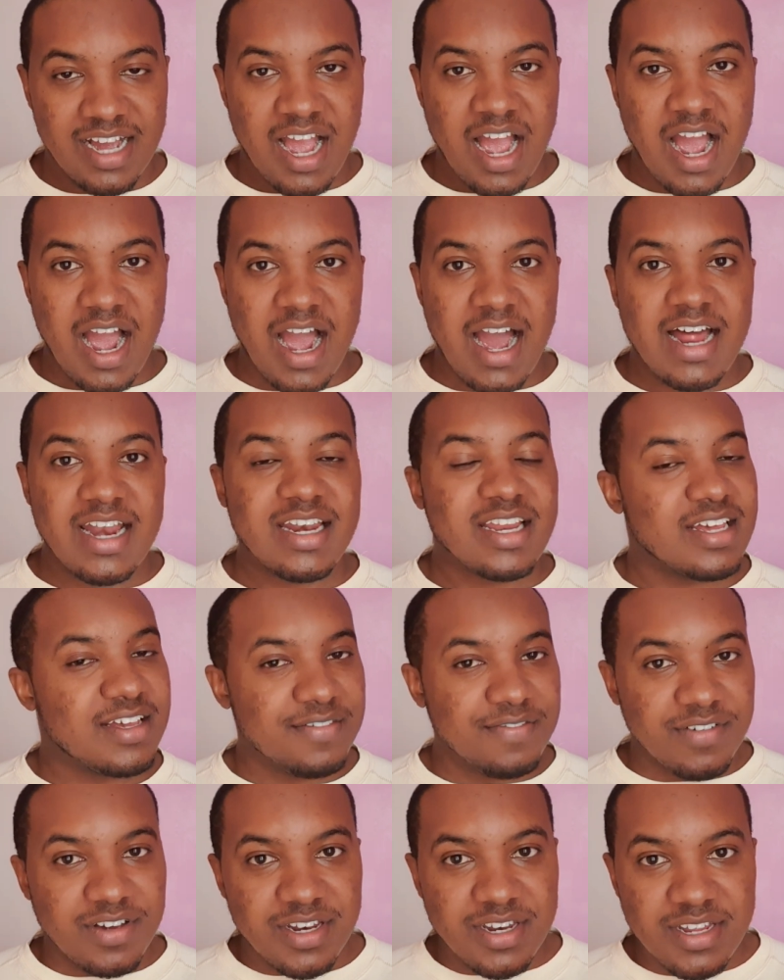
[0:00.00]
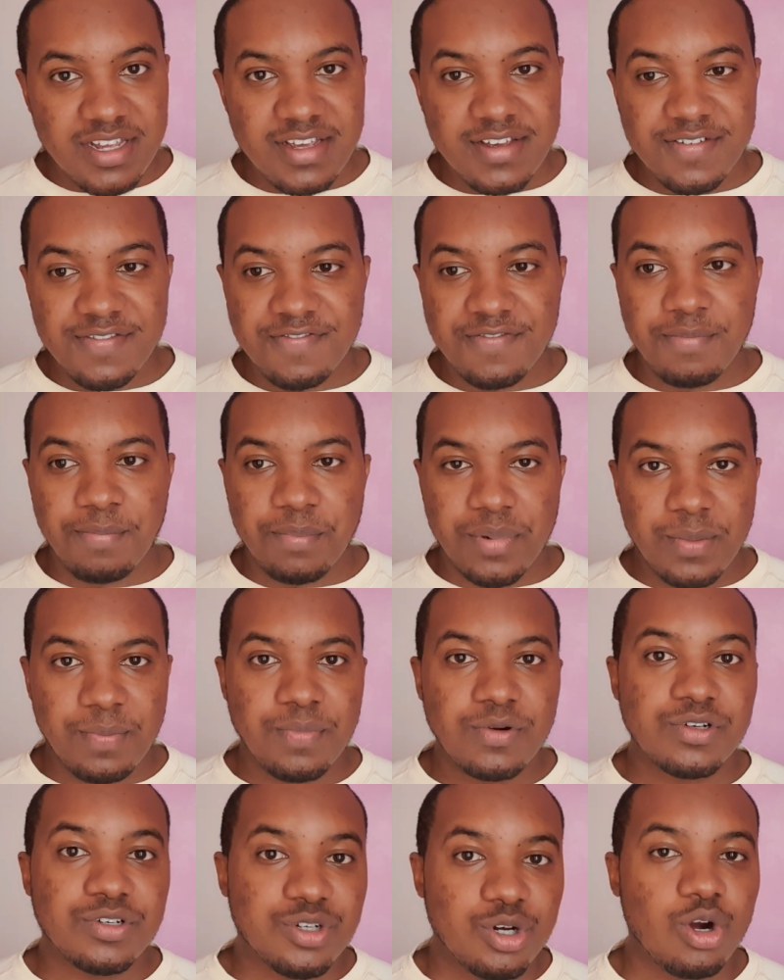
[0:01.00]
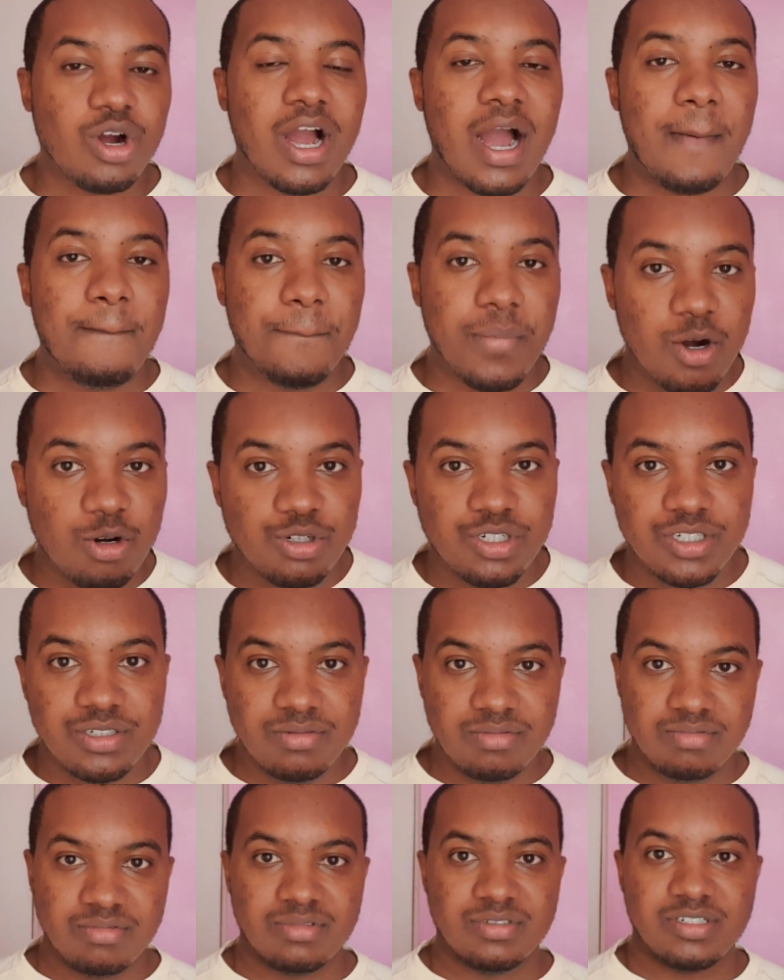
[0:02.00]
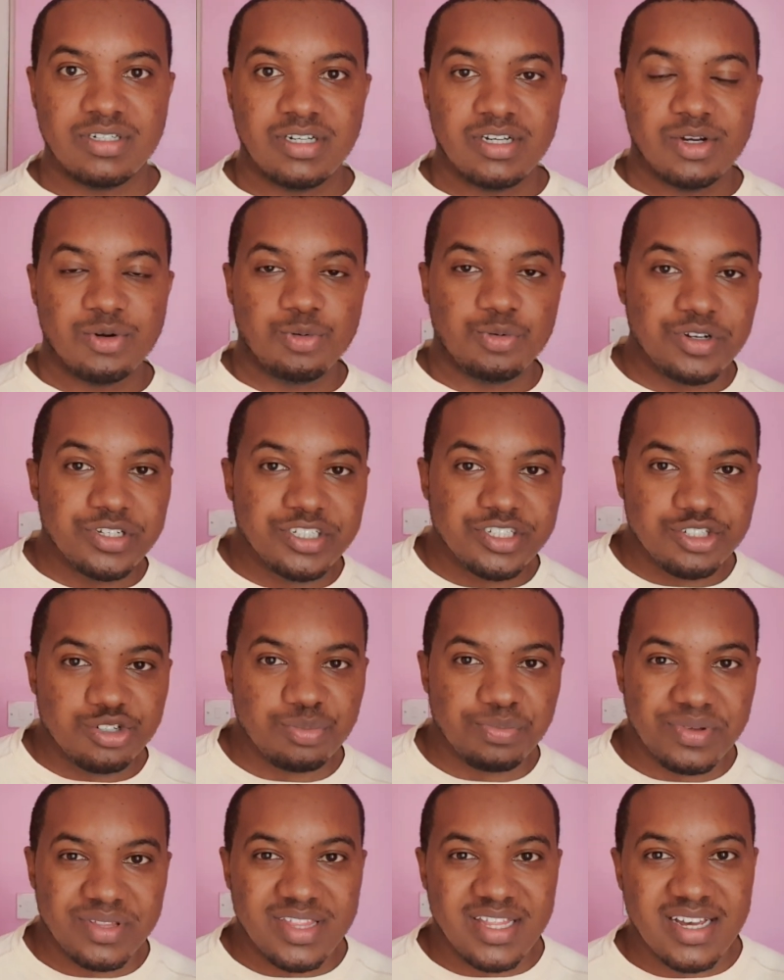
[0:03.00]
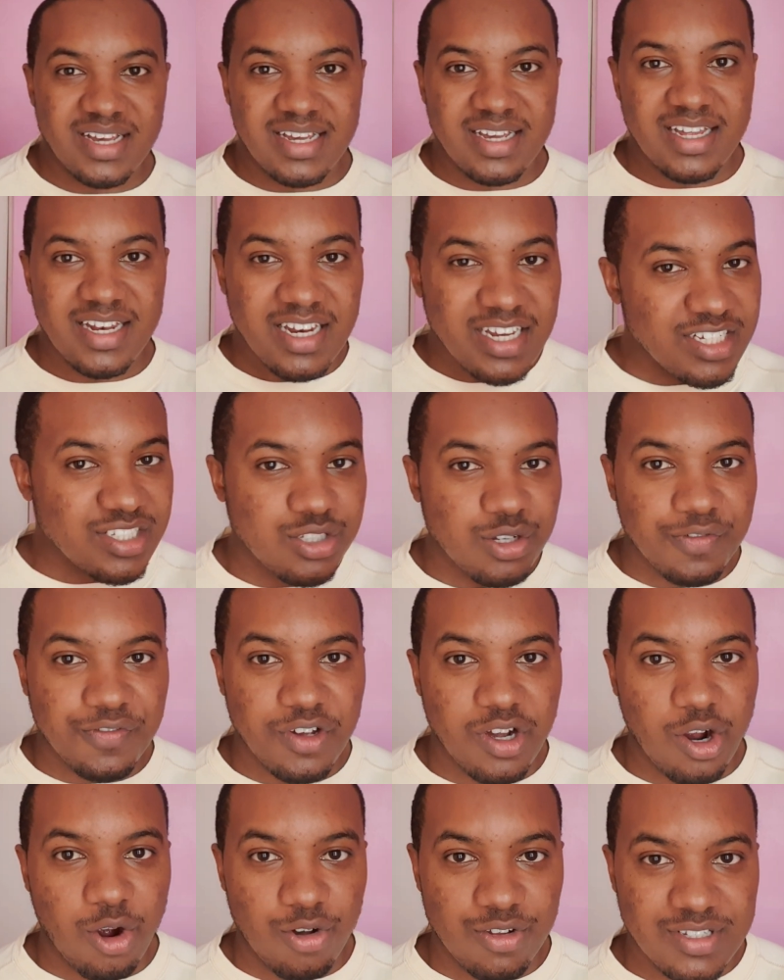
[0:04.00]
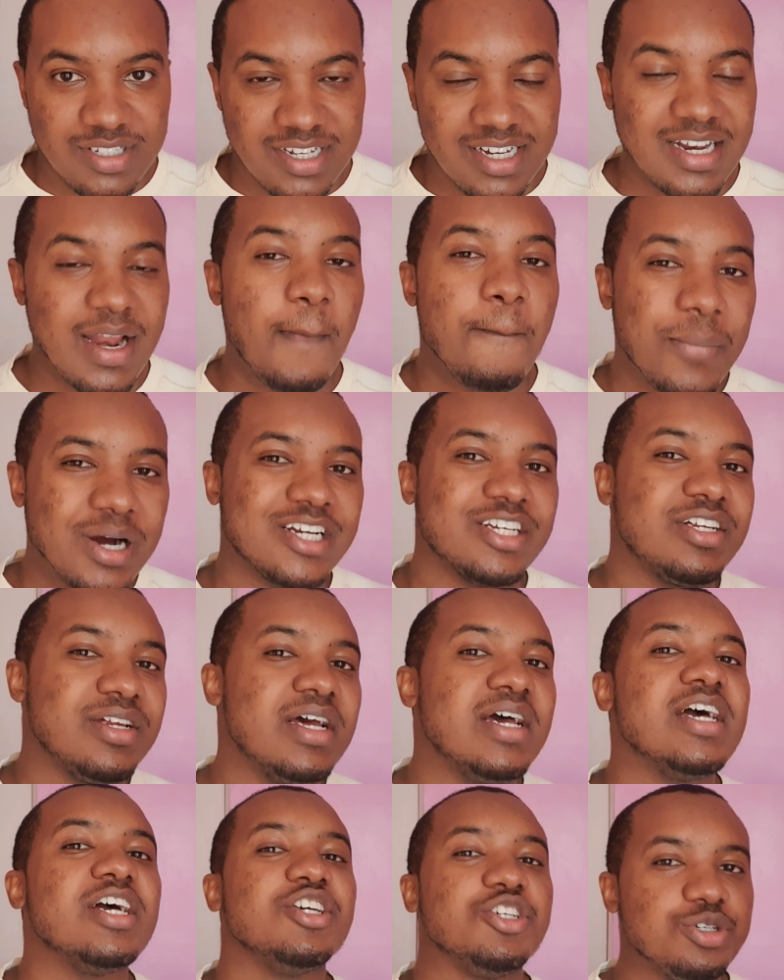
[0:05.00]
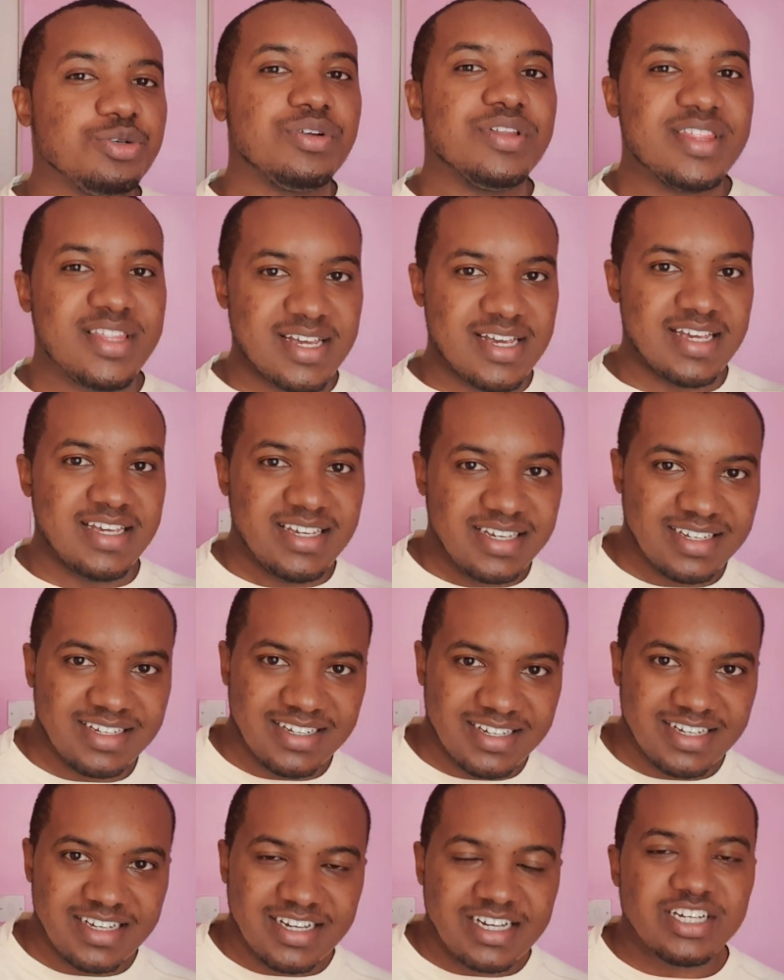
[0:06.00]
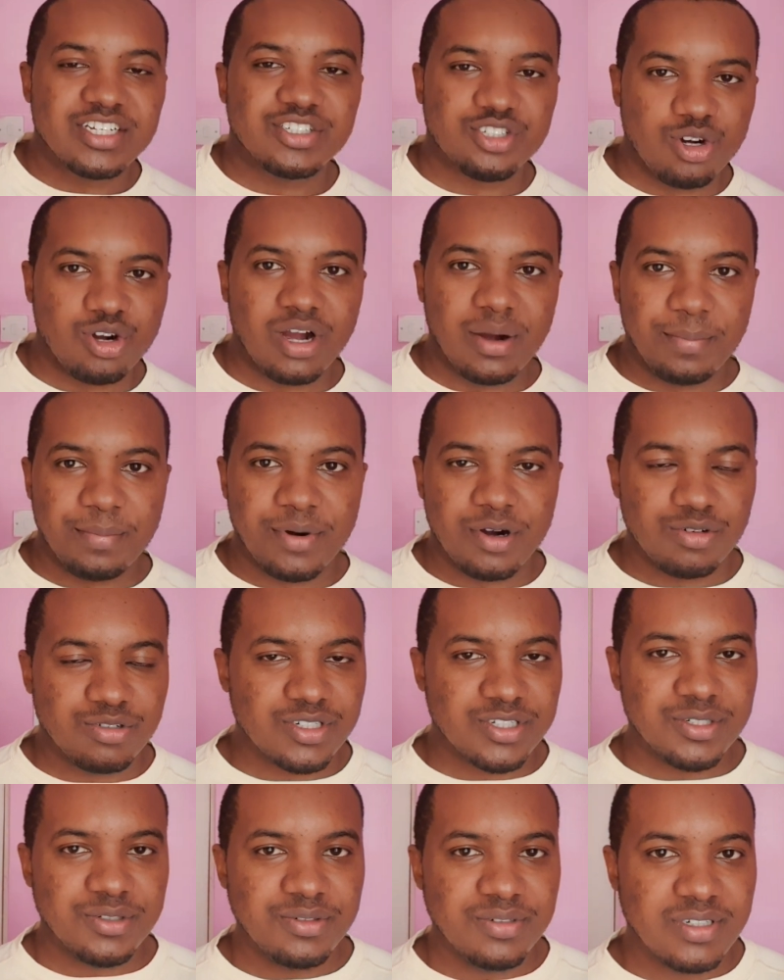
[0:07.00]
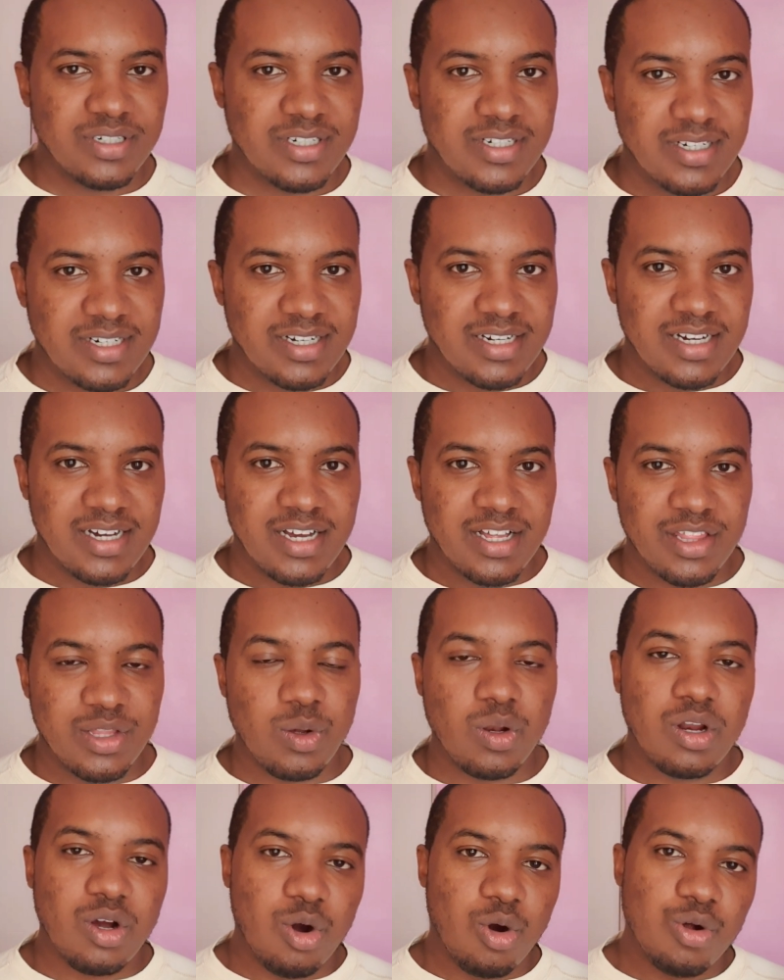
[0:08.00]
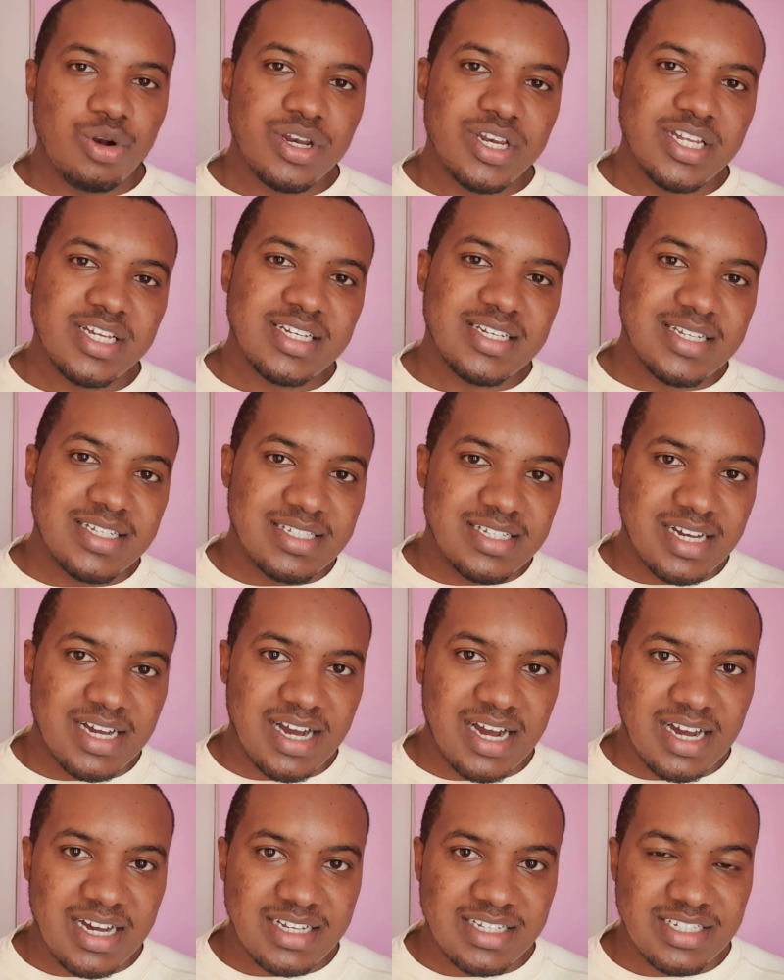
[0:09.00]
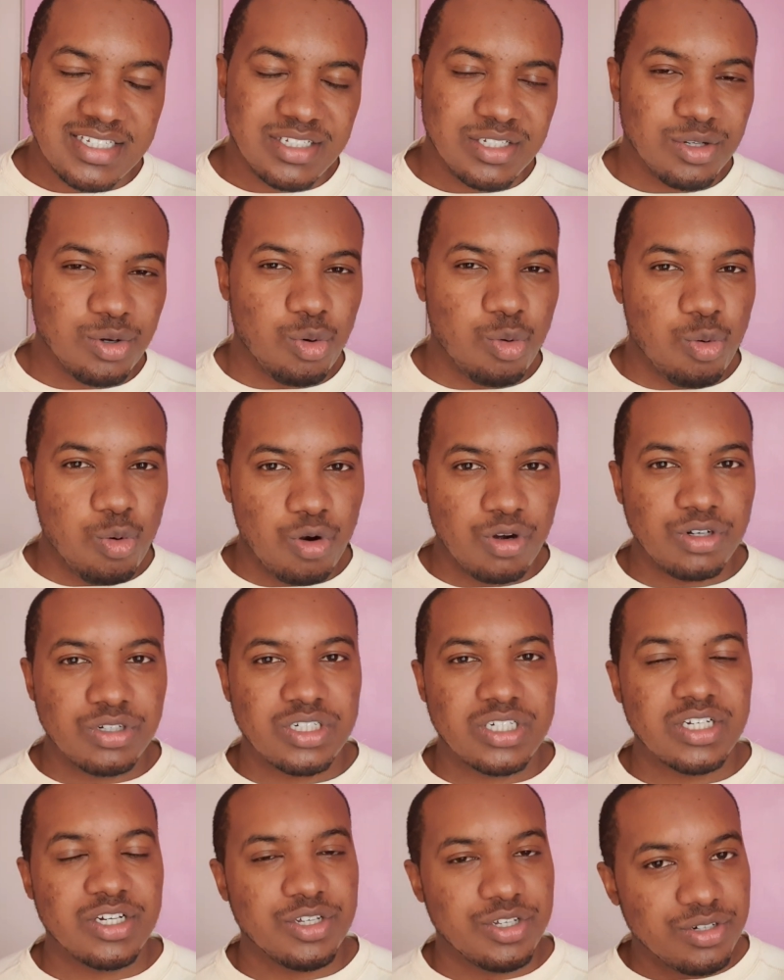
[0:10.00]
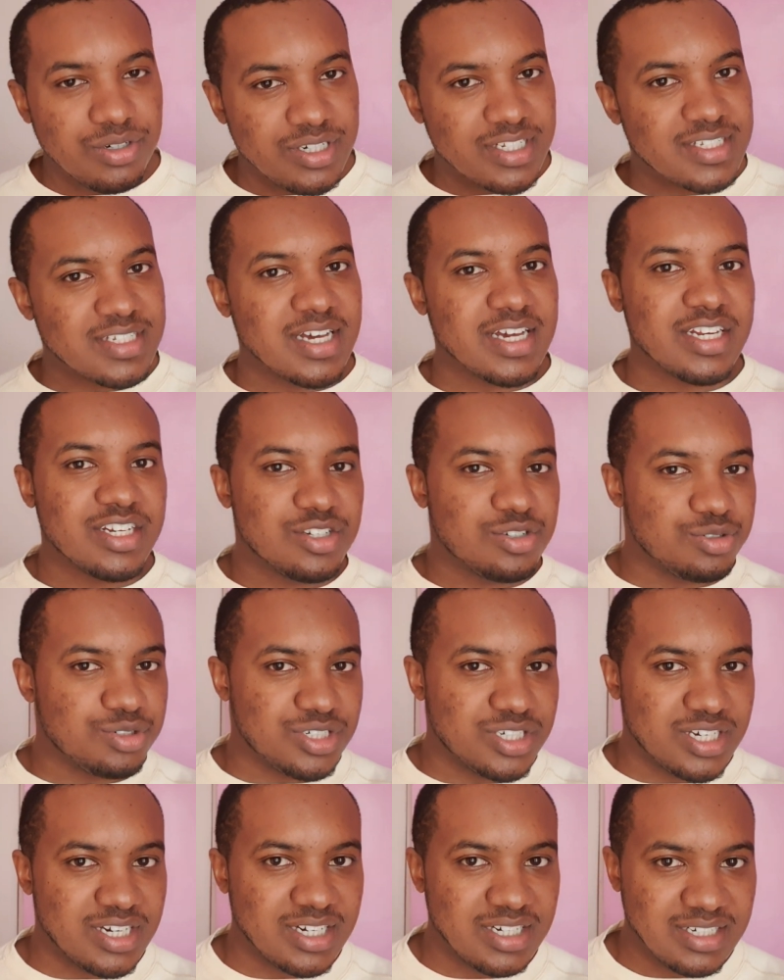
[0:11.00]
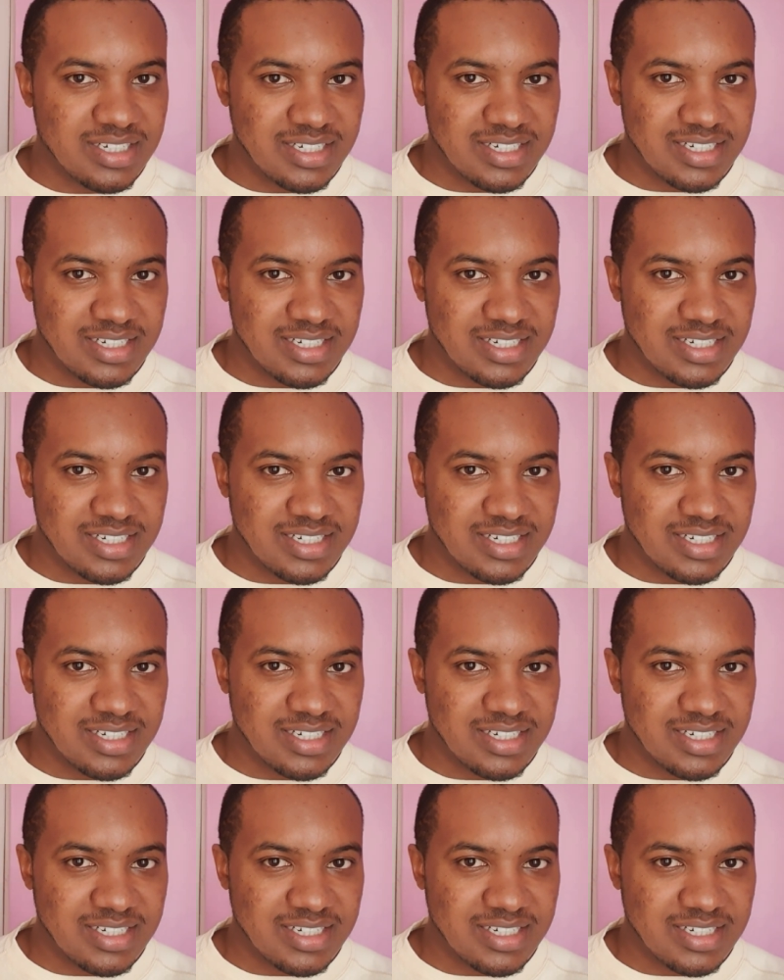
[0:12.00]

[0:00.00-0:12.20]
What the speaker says: And even if people talk about you, which should be the least of your concern, but should they talk about you, they'll only discuss what you decide to share